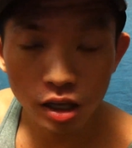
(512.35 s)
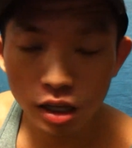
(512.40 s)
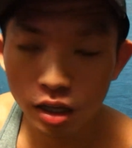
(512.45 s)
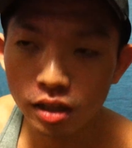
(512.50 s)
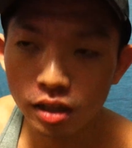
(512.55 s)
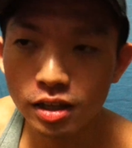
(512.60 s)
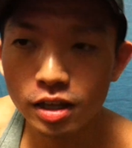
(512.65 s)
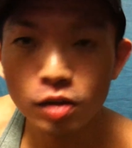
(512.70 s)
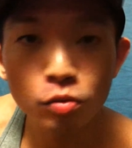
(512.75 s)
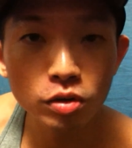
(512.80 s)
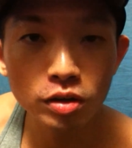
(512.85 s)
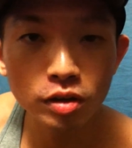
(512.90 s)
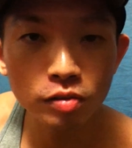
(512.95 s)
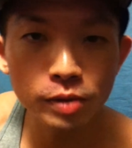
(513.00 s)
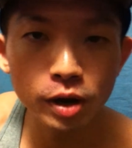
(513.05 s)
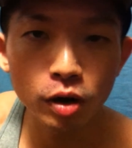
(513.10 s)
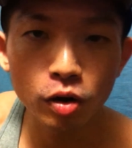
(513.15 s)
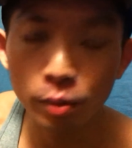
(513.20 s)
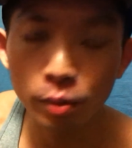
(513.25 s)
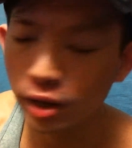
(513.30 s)
And he would
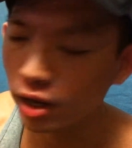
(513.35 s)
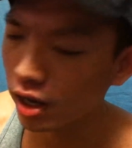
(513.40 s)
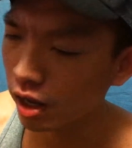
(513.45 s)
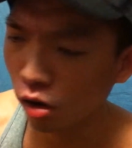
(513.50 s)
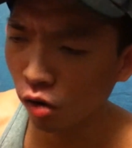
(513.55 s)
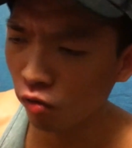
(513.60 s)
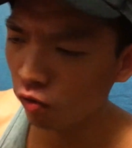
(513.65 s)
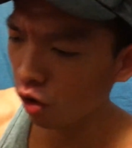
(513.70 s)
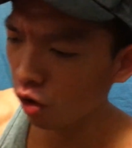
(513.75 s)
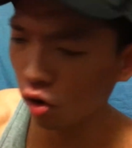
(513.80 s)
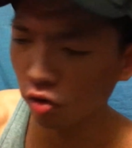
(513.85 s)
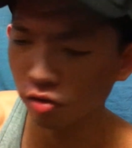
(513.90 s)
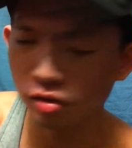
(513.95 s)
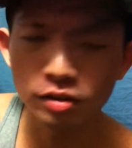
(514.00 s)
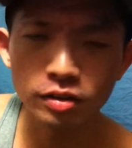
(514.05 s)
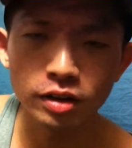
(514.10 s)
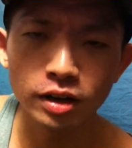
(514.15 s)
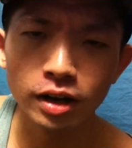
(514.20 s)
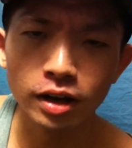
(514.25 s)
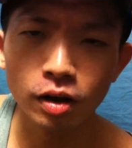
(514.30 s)
just make a comment like, of course
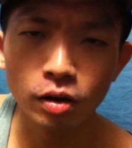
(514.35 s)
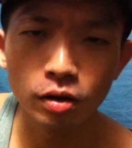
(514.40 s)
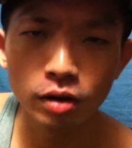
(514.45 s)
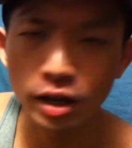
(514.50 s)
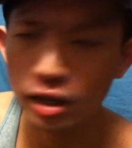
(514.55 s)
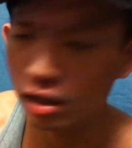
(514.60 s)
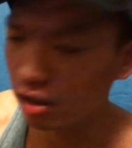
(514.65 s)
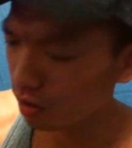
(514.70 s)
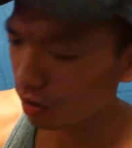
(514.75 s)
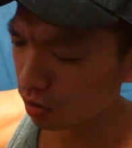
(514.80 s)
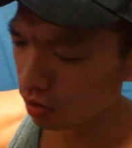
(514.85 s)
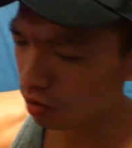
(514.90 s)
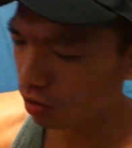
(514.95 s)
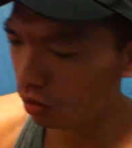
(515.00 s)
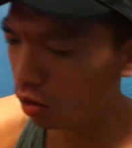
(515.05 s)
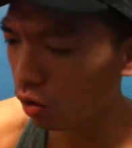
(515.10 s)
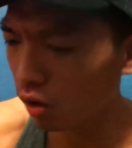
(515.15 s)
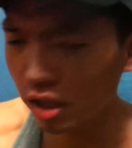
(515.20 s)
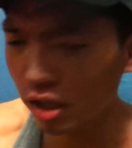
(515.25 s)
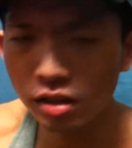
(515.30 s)
it's allowed. Like,
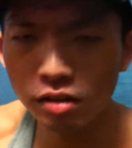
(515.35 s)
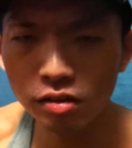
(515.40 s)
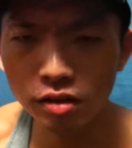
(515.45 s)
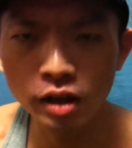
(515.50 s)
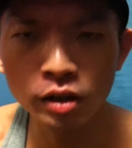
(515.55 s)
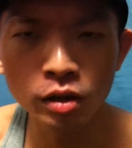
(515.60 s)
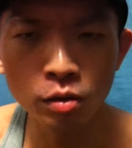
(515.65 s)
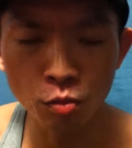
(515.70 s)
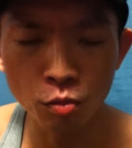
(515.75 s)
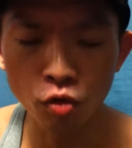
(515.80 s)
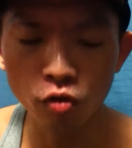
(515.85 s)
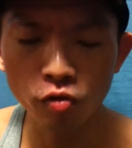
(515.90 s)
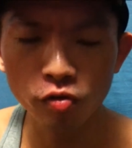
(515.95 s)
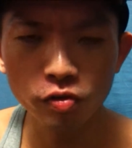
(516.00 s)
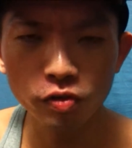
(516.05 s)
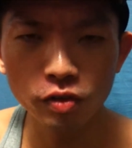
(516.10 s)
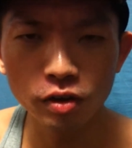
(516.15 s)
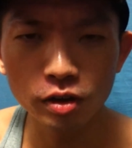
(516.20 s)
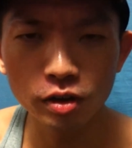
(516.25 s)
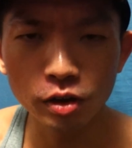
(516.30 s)
look at this other
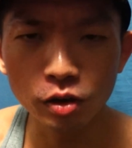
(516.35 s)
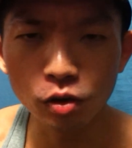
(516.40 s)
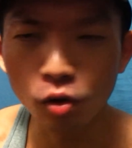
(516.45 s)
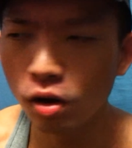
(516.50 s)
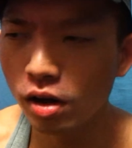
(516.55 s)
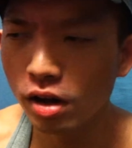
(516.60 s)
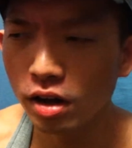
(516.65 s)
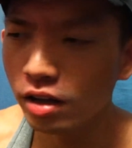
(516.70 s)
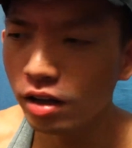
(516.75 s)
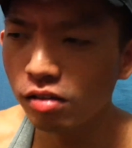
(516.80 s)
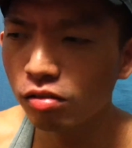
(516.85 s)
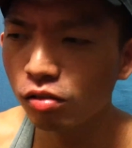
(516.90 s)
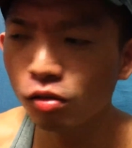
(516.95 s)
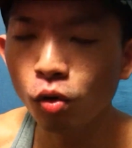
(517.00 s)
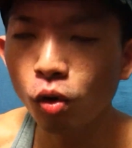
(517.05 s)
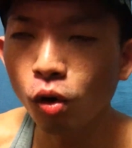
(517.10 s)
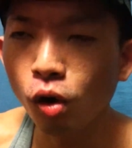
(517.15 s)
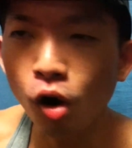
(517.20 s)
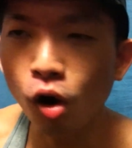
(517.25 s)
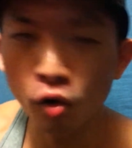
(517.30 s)
move, it's
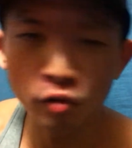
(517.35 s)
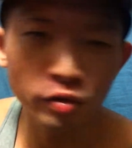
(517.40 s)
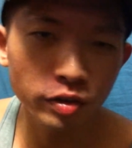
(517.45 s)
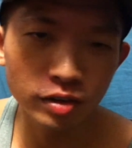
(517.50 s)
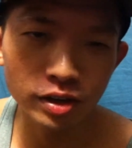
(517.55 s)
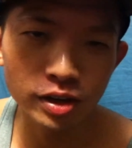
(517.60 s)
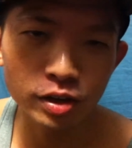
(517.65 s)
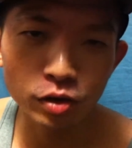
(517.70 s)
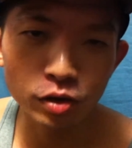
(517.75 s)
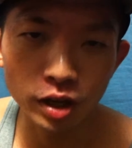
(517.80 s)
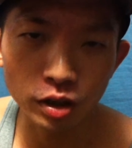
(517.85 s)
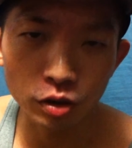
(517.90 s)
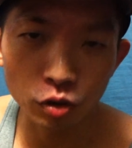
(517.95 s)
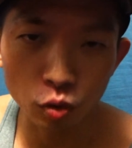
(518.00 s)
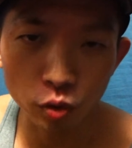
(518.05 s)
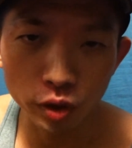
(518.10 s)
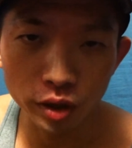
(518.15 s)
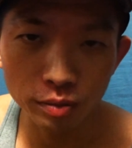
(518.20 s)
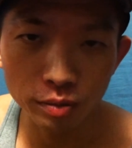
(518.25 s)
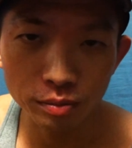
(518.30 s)
so obviously you can
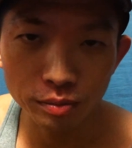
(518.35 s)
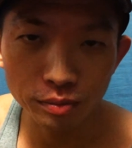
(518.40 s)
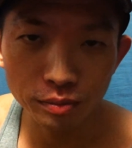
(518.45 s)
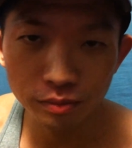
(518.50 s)
do it.